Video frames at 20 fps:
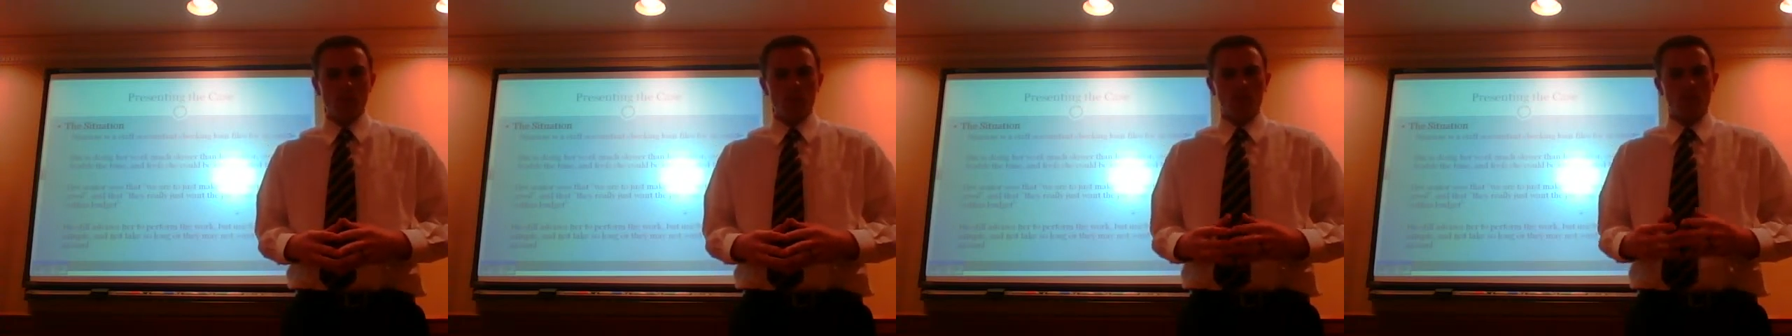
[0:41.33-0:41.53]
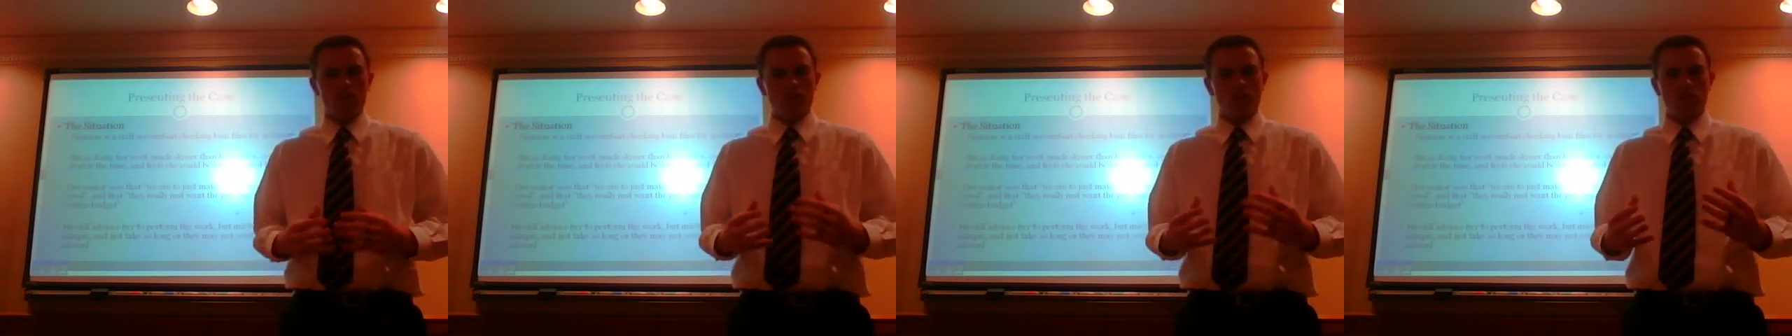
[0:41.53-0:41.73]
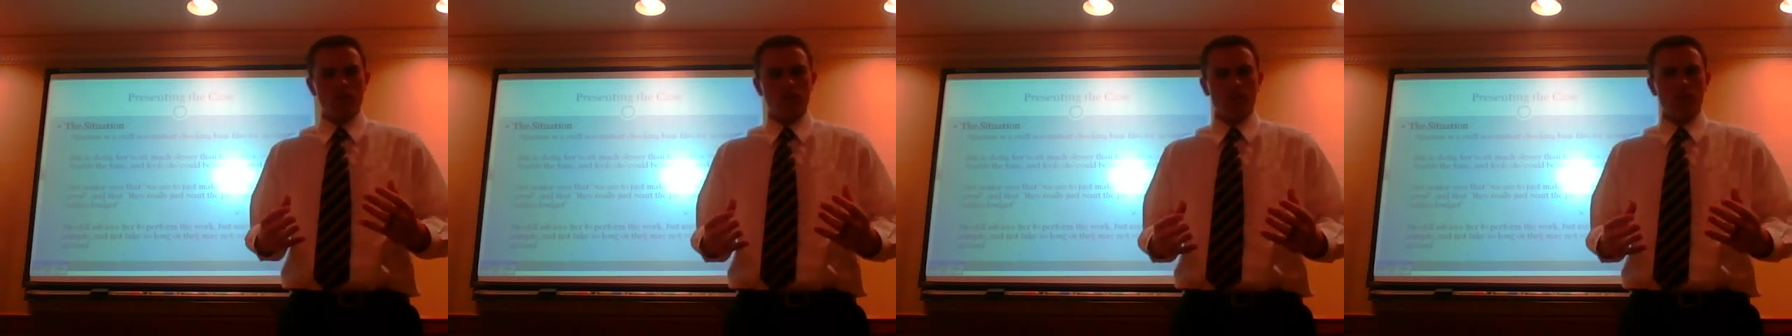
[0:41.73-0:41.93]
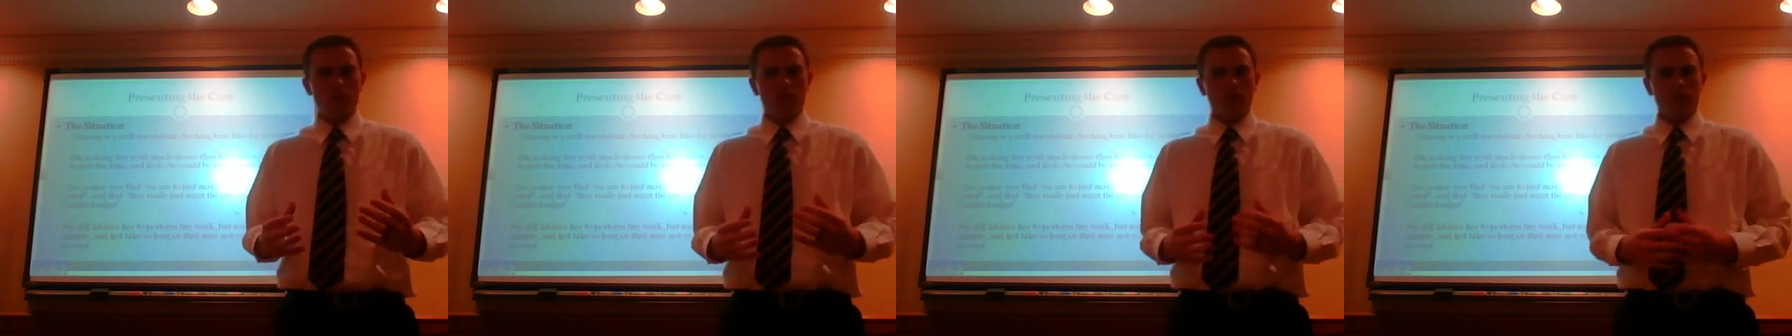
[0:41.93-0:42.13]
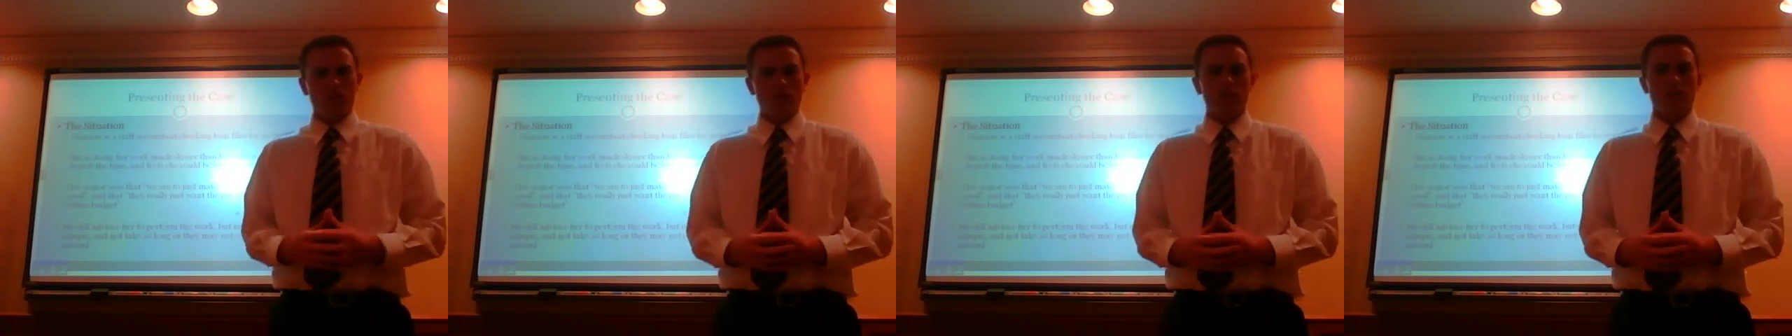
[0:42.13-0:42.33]
When she
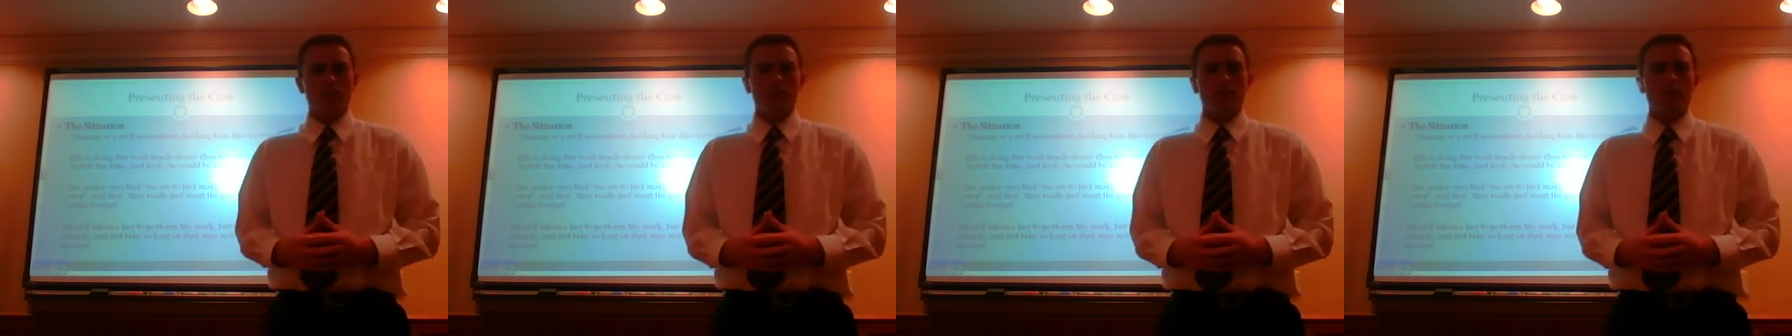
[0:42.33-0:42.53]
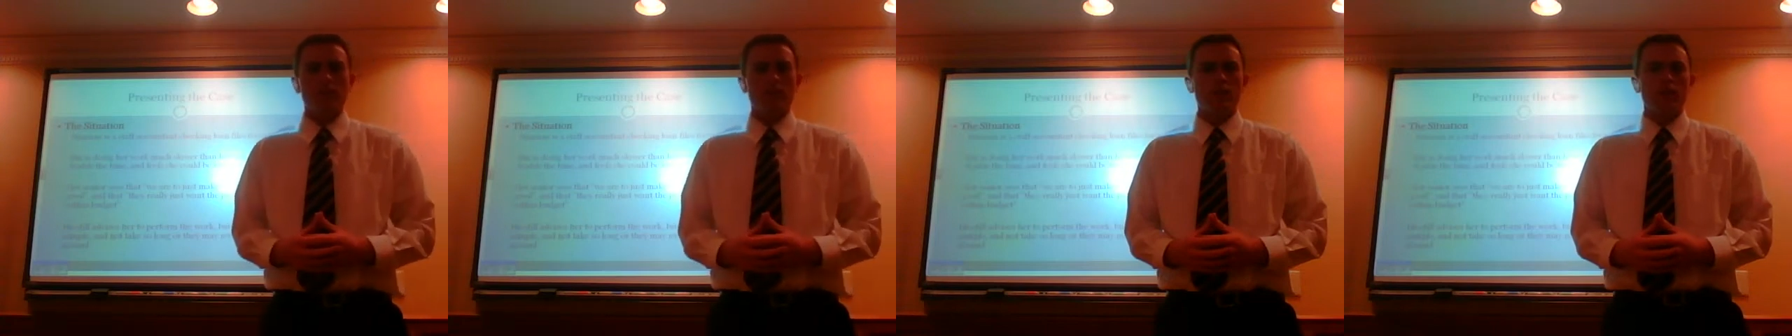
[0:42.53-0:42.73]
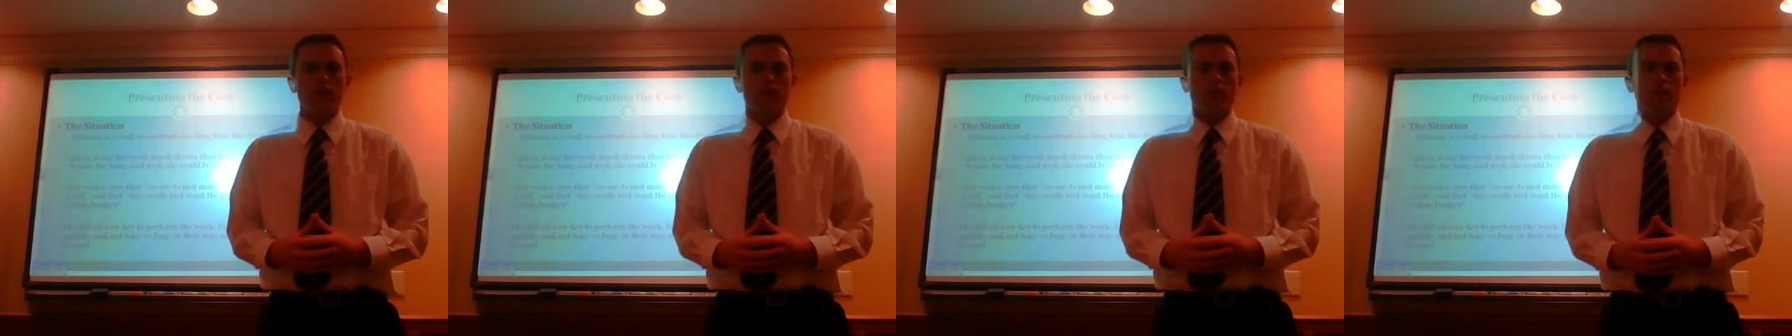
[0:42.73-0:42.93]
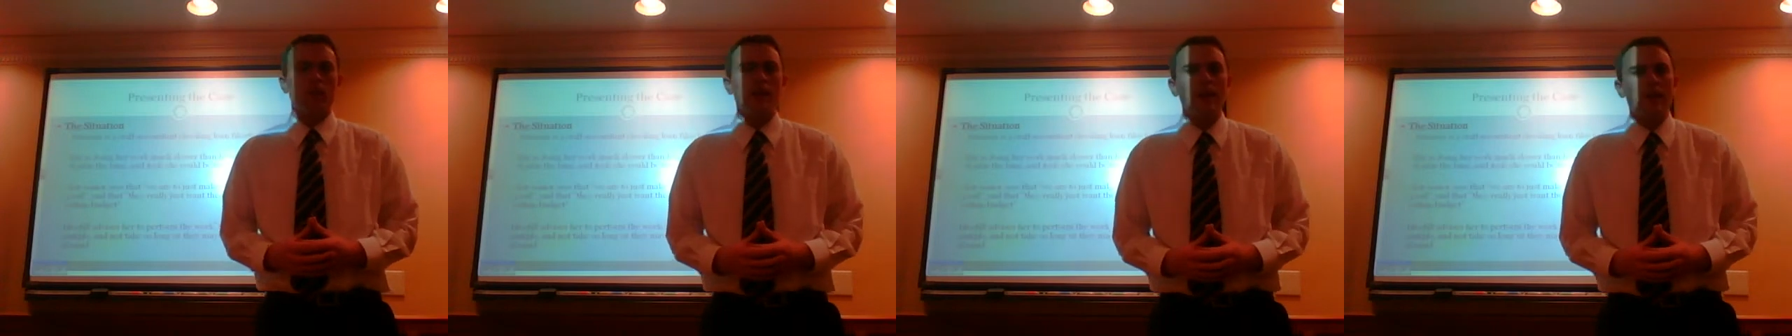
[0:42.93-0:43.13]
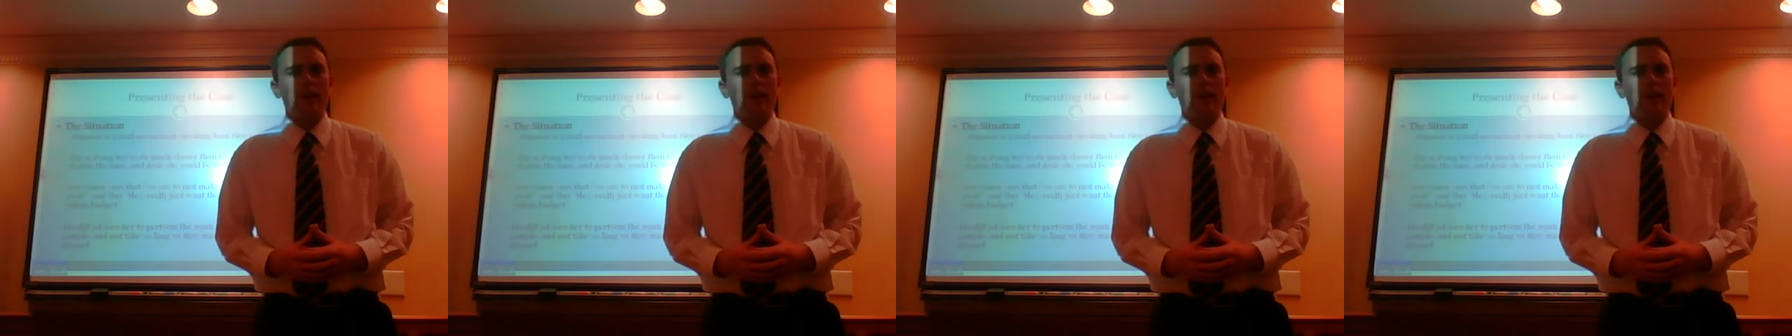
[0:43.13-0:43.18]
approached her senior